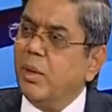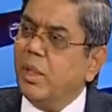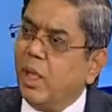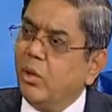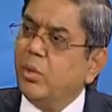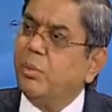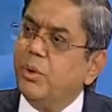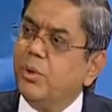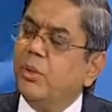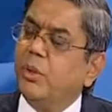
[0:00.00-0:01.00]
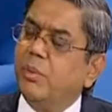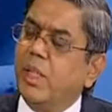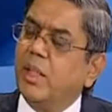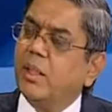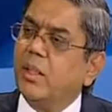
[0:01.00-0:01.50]
But now the beauty of
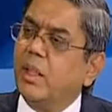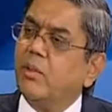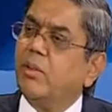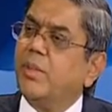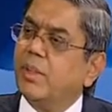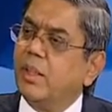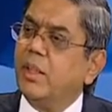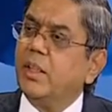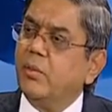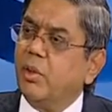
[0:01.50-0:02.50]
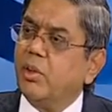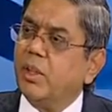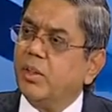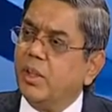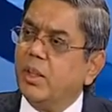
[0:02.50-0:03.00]
that, now the facility what
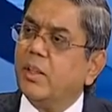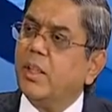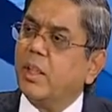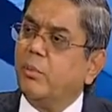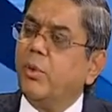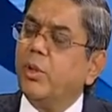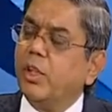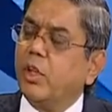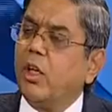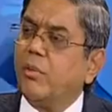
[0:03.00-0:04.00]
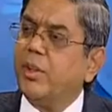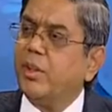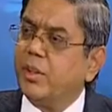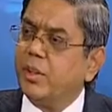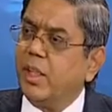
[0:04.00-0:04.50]
is there, their comfort and
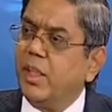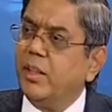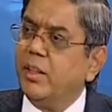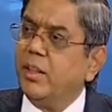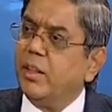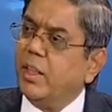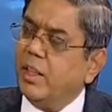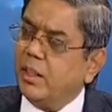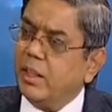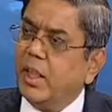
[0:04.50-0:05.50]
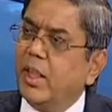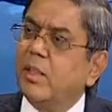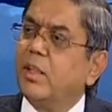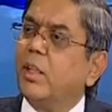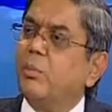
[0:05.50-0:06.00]
confidence is high, and they are
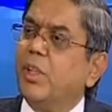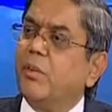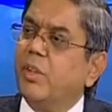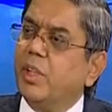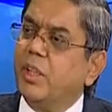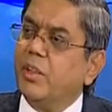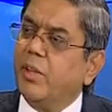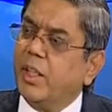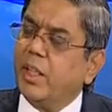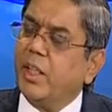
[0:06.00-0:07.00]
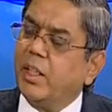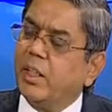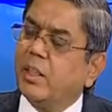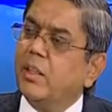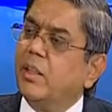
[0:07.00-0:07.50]
coming with the very
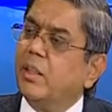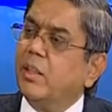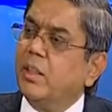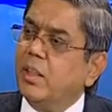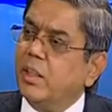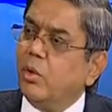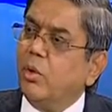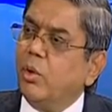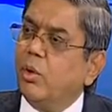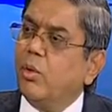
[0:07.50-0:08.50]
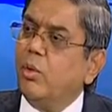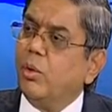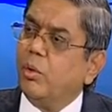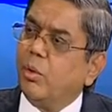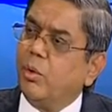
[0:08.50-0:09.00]
clear the
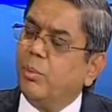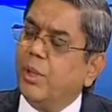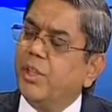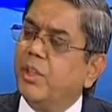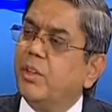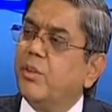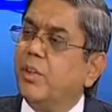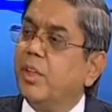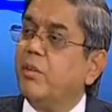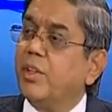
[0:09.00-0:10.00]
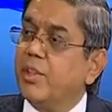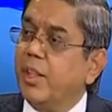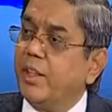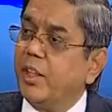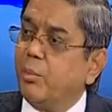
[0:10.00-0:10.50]
cooperations with our
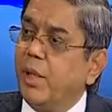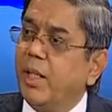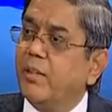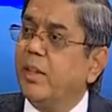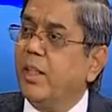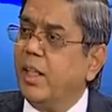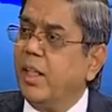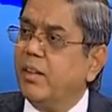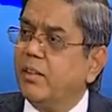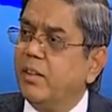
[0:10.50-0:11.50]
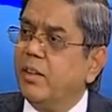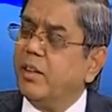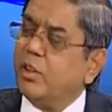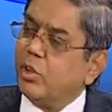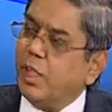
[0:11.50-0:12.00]
strategic plans and alliance.
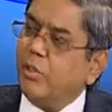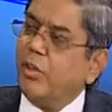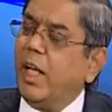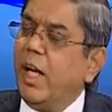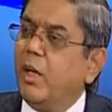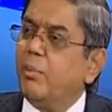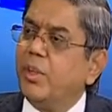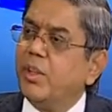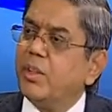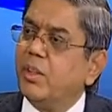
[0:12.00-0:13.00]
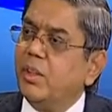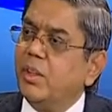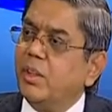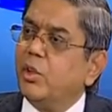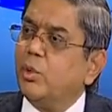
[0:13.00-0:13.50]
So that will help us
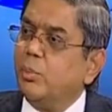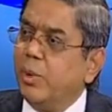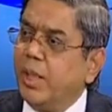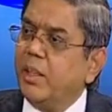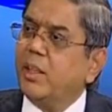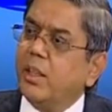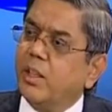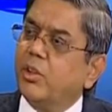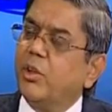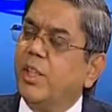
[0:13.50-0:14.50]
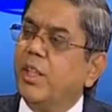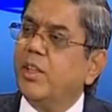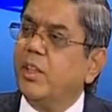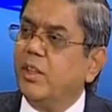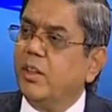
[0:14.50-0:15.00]
to bring the
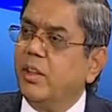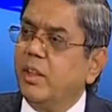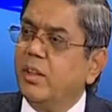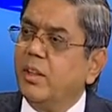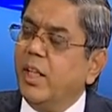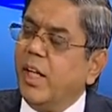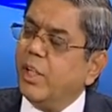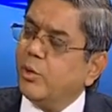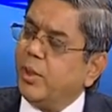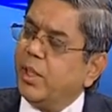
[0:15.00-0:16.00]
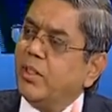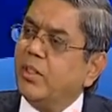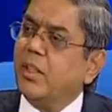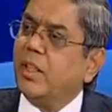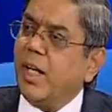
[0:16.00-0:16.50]
consolidation other thing. As far
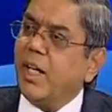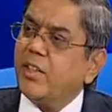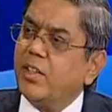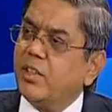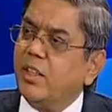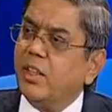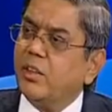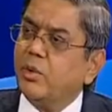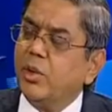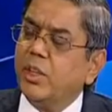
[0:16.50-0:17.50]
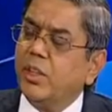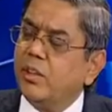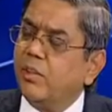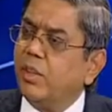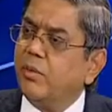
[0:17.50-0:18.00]
as the cash is there,
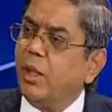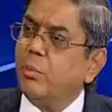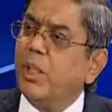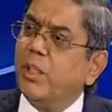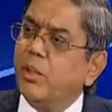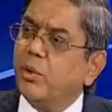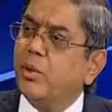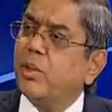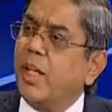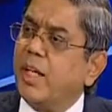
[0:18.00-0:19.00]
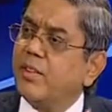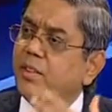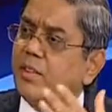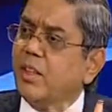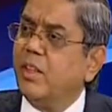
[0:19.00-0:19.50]
275 million euros cash
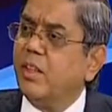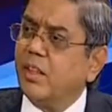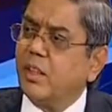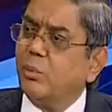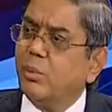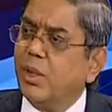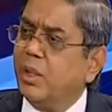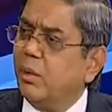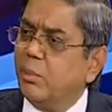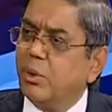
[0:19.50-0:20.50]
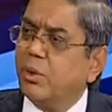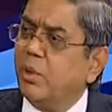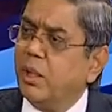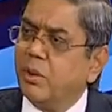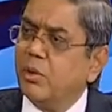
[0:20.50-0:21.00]
is sitting in the company,
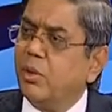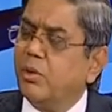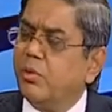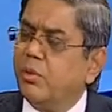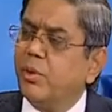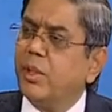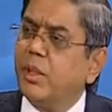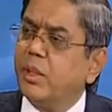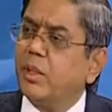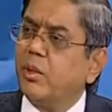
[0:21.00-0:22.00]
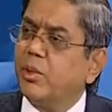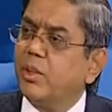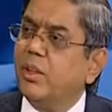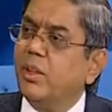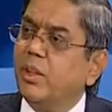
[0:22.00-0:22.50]
approximately 2,400 crores.